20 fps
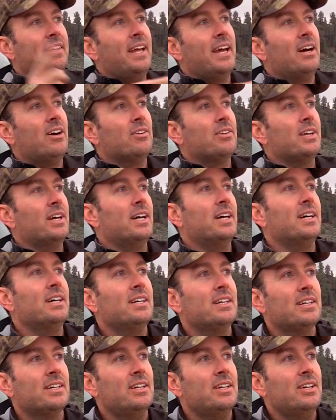down
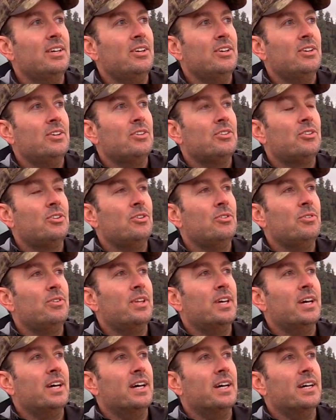to
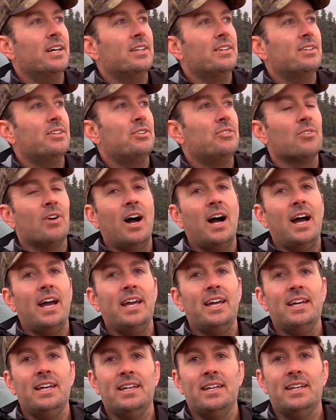the
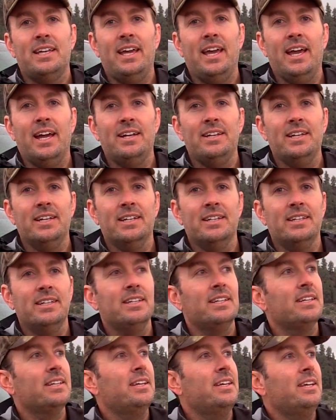dry canyon
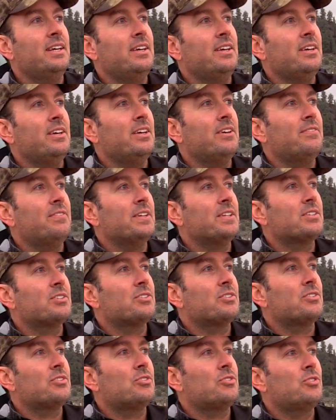if
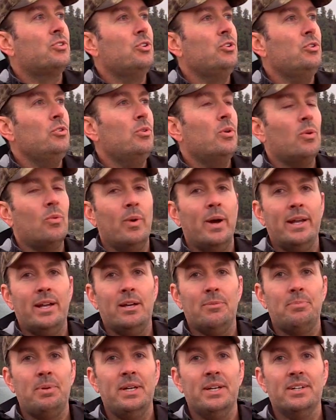it's too wet
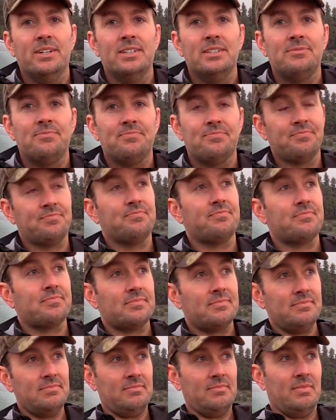up here.
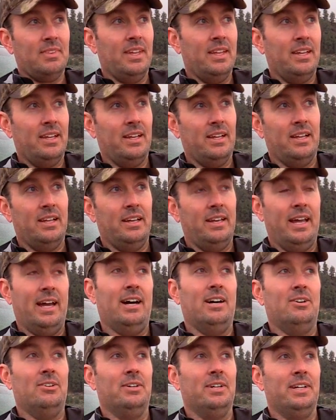
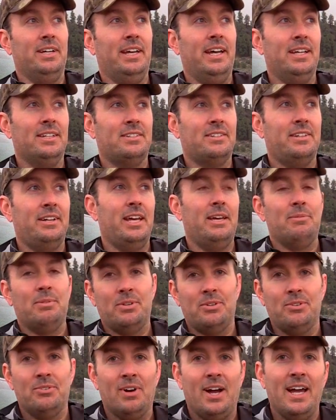Now, hence the
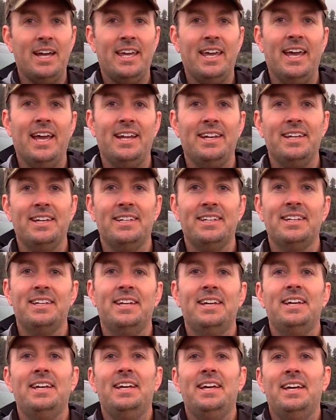name Dry Canyon.
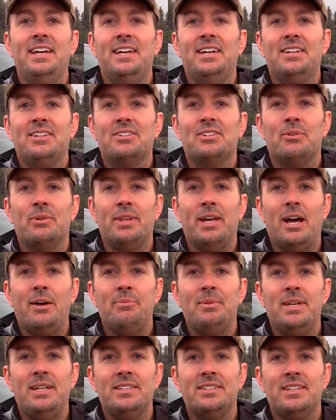So what that
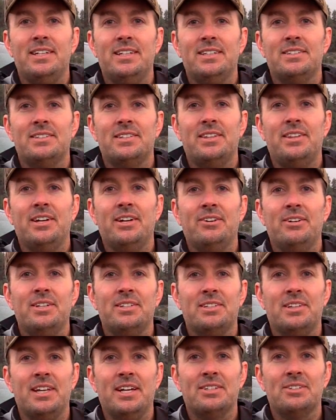means is there
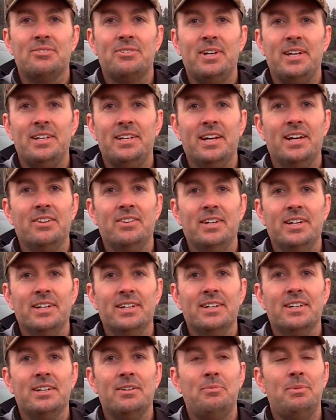is less rain down
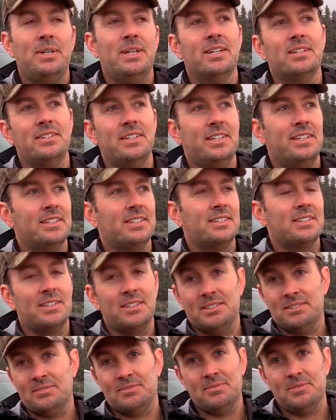there because it is
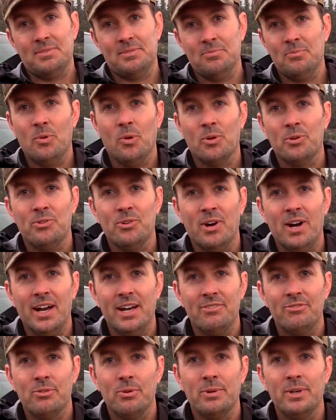more
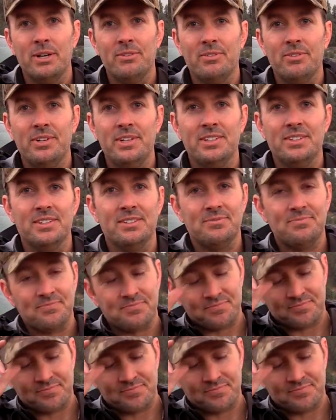dry for whatever reason.